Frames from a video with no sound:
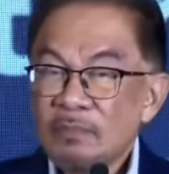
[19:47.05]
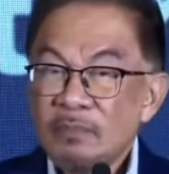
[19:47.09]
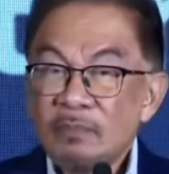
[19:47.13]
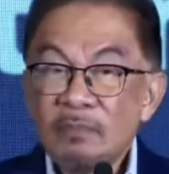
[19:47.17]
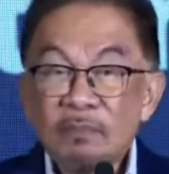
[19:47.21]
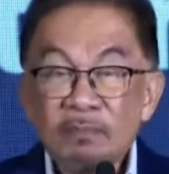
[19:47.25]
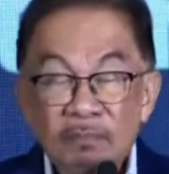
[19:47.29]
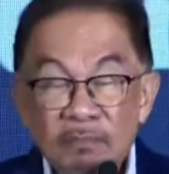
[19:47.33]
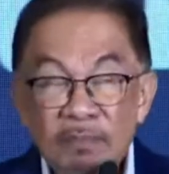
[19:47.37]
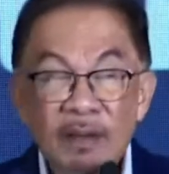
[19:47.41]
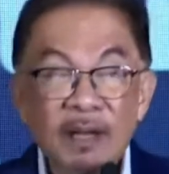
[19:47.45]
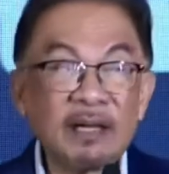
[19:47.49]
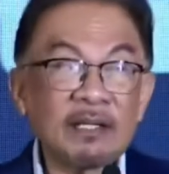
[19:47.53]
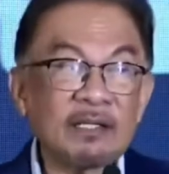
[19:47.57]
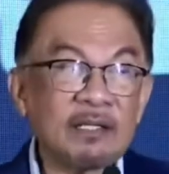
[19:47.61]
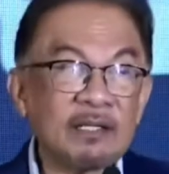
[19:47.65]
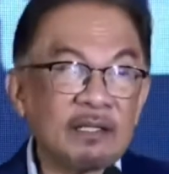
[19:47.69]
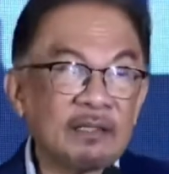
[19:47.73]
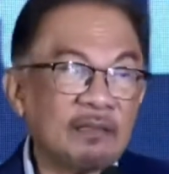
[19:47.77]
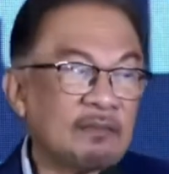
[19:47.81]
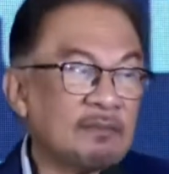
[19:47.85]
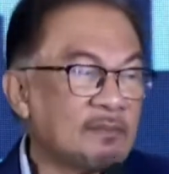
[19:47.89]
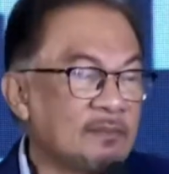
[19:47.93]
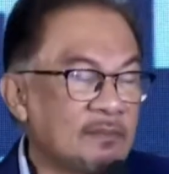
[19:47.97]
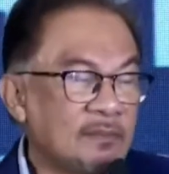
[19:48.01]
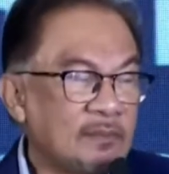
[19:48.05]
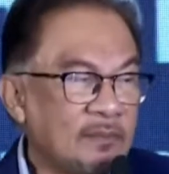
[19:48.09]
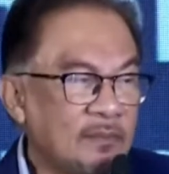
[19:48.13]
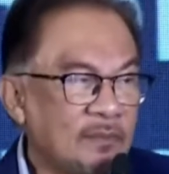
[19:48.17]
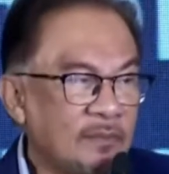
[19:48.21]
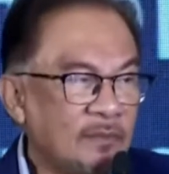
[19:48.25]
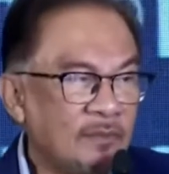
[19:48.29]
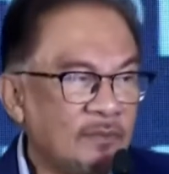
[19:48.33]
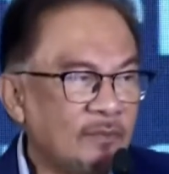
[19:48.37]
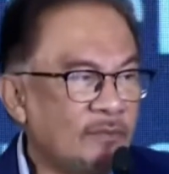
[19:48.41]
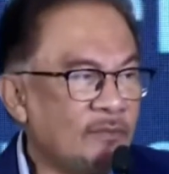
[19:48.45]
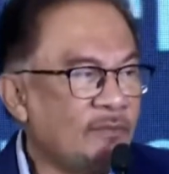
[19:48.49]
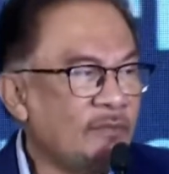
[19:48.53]
But
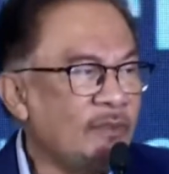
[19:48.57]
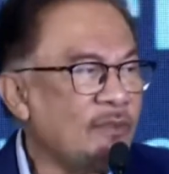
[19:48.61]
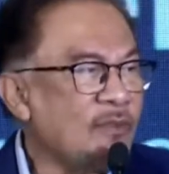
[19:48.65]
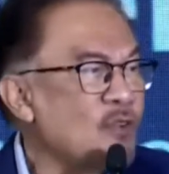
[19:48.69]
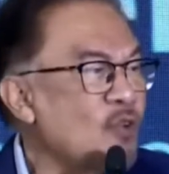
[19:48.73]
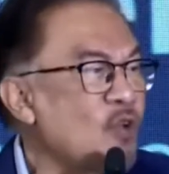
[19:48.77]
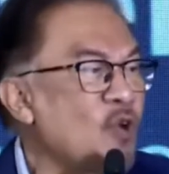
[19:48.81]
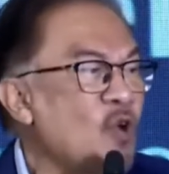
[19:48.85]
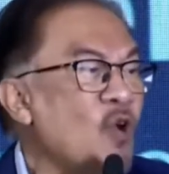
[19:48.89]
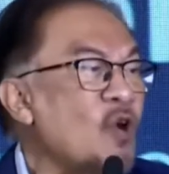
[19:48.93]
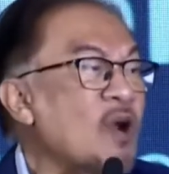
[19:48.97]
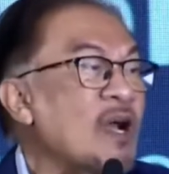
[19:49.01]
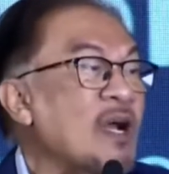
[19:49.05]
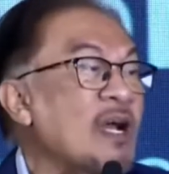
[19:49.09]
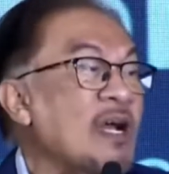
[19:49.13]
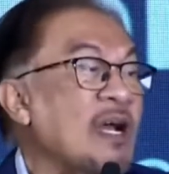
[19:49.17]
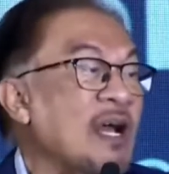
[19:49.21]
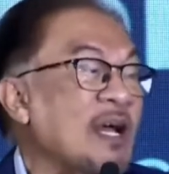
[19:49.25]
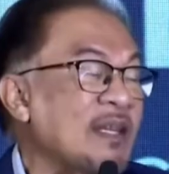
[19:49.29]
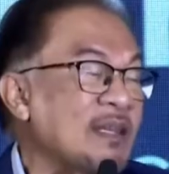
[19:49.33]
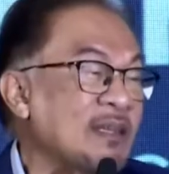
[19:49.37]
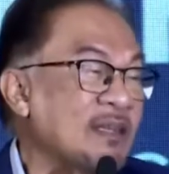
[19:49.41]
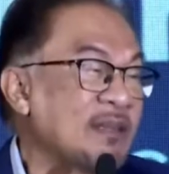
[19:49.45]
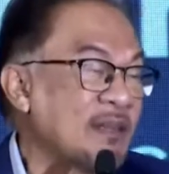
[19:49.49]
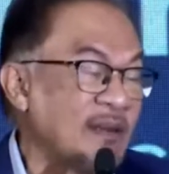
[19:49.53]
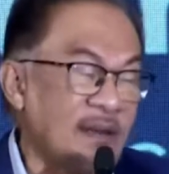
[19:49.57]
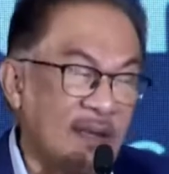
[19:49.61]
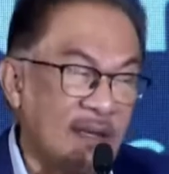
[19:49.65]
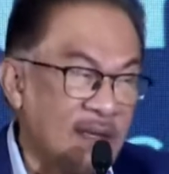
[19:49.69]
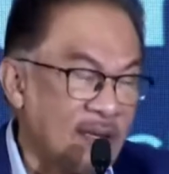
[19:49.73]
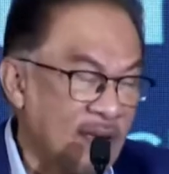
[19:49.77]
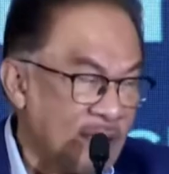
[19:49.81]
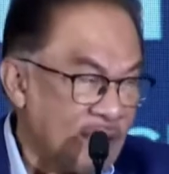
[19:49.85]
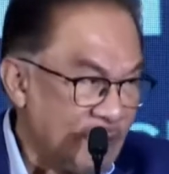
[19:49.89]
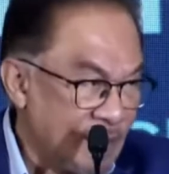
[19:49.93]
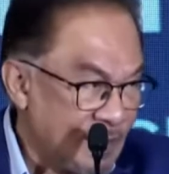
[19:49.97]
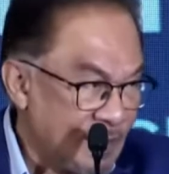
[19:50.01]
no country